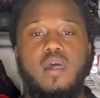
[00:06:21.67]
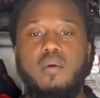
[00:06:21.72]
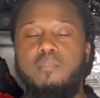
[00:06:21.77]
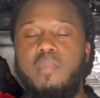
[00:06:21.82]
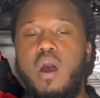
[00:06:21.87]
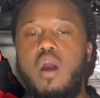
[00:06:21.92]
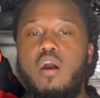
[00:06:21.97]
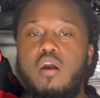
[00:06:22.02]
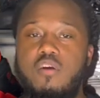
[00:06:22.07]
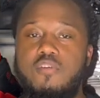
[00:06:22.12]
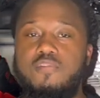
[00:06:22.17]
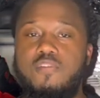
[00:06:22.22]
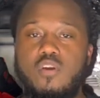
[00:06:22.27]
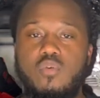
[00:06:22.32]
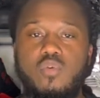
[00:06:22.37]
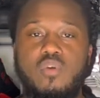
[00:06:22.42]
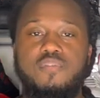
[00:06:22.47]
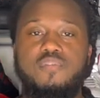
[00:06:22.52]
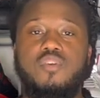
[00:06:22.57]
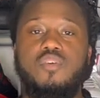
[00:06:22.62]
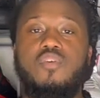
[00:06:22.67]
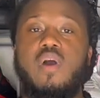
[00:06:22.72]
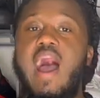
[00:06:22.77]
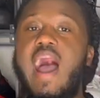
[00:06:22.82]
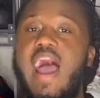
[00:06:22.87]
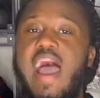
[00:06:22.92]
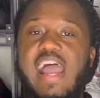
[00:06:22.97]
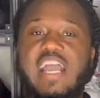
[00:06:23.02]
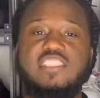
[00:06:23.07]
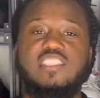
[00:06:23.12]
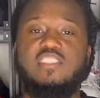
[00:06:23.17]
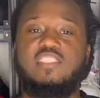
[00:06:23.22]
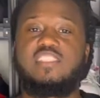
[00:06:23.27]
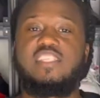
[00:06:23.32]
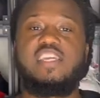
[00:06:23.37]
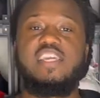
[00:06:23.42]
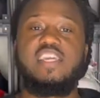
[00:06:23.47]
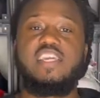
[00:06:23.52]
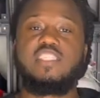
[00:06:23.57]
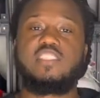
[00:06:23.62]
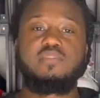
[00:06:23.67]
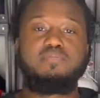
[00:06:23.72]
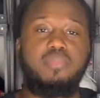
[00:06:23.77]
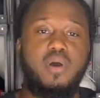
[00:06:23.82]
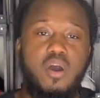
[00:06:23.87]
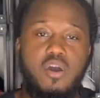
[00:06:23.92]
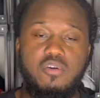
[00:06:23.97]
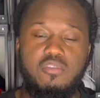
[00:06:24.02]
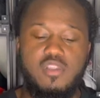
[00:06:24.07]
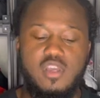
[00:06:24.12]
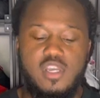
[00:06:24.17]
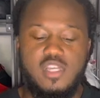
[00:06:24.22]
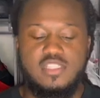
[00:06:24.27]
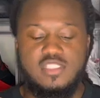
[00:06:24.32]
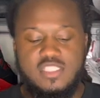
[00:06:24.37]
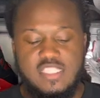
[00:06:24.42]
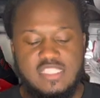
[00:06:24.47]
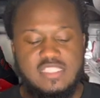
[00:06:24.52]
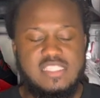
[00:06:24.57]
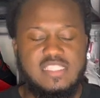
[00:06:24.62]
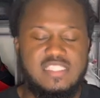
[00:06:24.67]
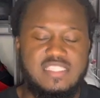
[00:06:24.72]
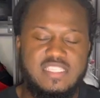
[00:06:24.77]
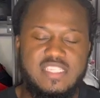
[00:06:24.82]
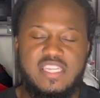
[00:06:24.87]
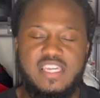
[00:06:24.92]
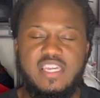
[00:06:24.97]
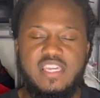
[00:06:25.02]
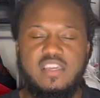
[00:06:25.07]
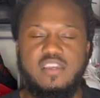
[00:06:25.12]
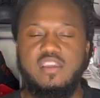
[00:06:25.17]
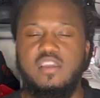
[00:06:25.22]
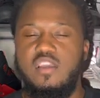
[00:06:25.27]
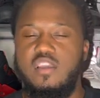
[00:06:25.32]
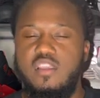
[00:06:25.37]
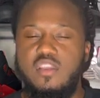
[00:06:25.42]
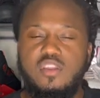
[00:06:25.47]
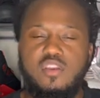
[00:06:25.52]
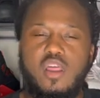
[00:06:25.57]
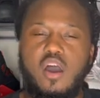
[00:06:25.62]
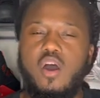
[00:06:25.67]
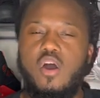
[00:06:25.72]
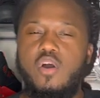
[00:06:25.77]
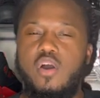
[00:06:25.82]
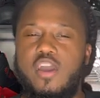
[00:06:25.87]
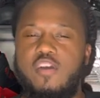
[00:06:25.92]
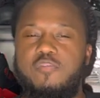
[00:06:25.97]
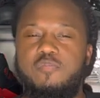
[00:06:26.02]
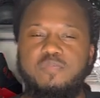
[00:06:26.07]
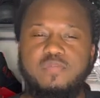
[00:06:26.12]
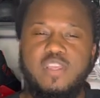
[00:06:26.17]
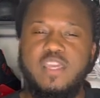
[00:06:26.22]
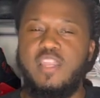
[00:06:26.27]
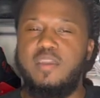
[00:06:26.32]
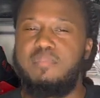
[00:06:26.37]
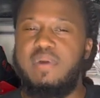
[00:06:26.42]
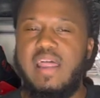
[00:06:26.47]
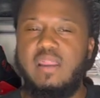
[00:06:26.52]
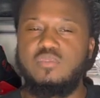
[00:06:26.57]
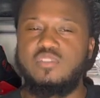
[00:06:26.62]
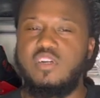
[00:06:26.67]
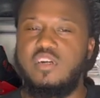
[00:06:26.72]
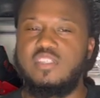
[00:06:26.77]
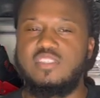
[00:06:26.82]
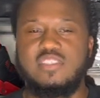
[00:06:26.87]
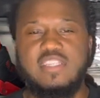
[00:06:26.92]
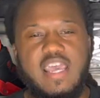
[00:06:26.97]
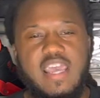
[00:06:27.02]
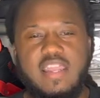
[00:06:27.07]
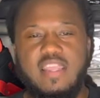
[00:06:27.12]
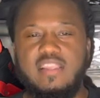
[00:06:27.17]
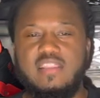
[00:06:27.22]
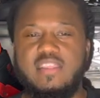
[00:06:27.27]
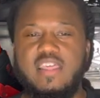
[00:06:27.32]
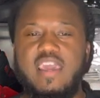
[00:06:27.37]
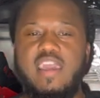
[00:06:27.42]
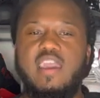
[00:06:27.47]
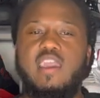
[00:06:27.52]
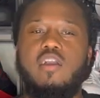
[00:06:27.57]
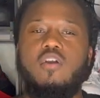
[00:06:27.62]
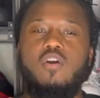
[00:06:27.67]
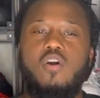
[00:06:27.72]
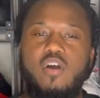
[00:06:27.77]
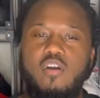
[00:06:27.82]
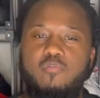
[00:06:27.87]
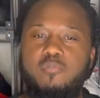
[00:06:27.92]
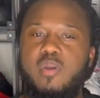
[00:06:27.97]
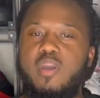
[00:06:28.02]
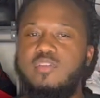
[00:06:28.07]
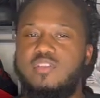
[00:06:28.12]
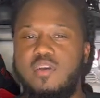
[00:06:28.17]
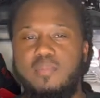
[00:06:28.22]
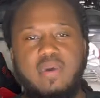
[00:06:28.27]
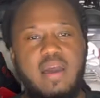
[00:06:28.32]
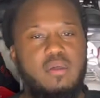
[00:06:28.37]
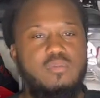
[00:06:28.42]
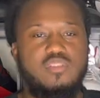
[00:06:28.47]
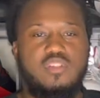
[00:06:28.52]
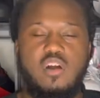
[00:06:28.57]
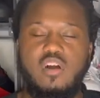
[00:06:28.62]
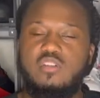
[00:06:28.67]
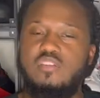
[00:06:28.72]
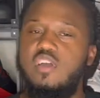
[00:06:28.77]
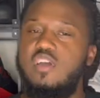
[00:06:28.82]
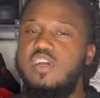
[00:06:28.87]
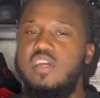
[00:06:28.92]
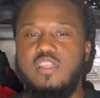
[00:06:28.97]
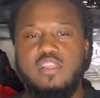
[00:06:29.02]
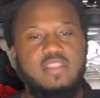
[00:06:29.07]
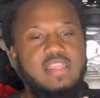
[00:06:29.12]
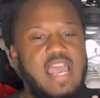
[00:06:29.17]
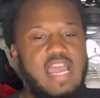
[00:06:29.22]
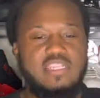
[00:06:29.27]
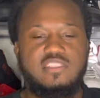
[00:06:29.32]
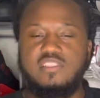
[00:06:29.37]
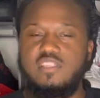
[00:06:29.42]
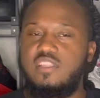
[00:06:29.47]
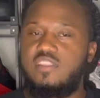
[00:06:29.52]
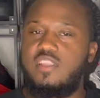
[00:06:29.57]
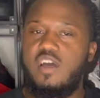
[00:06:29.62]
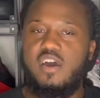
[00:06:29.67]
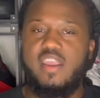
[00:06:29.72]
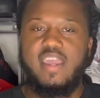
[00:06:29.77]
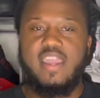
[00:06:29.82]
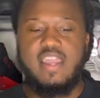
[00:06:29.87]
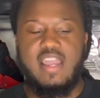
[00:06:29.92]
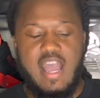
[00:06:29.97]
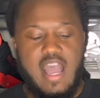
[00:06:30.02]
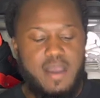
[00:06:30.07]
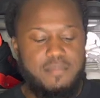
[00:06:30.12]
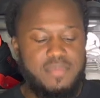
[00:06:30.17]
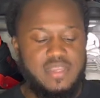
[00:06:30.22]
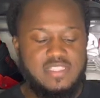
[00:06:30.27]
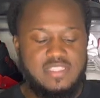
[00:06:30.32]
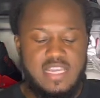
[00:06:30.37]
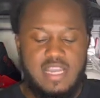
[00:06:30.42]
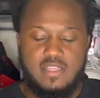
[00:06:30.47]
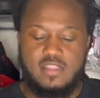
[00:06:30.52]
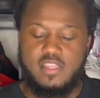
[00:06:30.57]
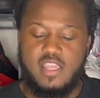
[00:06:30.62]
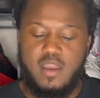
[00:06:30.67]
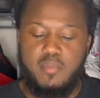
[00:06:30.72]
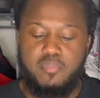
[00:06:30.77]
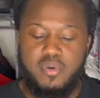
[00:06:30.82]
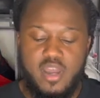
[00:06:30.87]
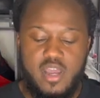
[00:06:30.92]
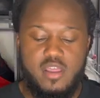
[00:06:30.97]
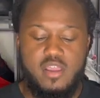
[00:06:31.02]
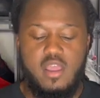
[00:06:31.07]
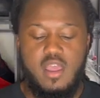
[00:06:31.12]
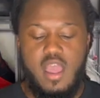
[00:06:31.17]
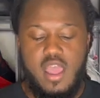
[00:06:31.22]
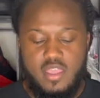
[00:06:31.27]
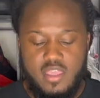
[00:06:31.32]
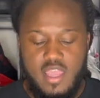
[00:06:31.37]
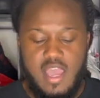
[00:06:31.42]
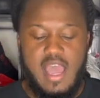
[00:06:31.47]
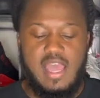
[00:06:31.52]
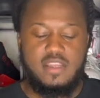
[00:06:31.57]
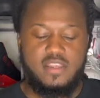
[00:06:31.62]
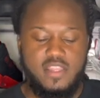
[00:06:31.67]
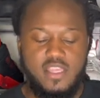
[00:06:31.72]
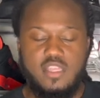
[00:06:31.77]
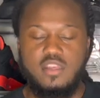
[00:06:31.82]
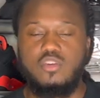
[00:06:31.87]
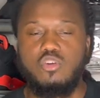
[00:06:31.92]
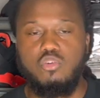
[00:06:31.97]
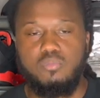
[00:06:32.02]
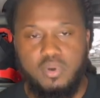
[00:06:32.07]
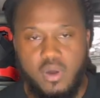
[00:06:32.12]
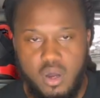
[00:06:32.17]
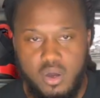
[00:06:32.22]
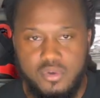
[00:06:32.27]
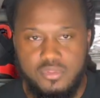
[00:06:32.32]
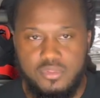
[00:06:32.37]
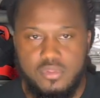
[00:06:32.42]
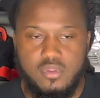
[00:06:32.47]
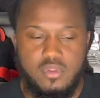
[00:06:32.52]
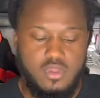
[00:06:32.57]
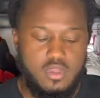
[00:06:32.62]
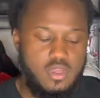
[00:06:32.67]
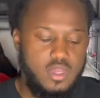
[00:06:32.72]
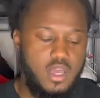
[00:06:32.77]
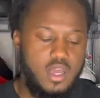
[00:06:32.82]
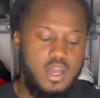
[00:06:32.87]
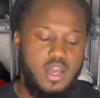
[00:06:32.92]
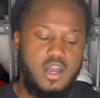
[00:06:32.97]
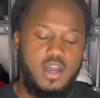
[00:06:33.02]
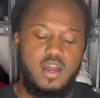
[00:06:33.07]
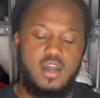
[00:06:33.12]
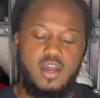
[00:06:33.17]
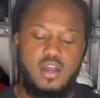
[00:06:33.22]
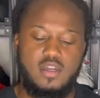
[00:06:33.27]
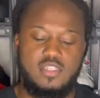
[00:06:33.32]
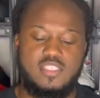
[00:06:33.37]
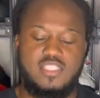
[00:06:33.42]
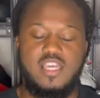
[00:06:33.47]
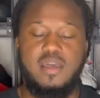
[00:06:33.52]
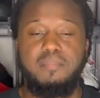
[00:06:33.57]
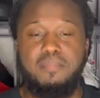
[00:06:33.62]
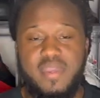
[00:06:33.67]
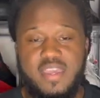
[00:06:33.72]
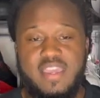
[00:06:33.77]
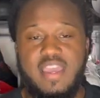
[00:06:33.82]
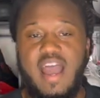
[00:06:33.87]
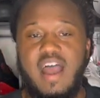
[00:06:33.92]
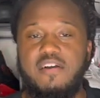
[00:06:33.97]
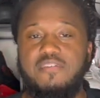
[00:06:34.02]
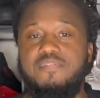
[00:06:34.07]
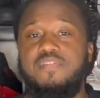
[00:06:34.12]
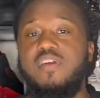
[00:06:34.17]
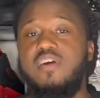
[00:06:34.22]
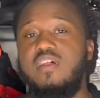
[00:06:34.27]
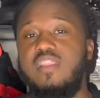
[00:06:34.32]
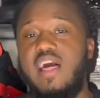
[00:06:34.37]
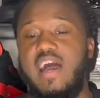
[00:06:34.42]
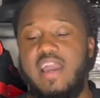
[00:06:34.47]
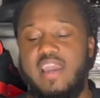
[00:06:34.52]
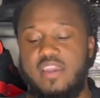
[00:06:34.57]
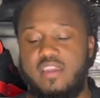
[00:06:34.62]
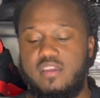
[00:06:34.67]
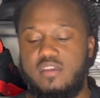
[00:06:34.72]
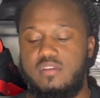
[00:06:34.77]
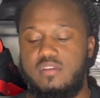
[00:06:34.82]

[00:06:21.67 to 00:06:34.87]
my on-foot review. I actually teased both just to see, you know, if anybody was gonna say anything or if somebody was gonna naturally throw their comments out there. But yeah, I did do both. To me, I feel like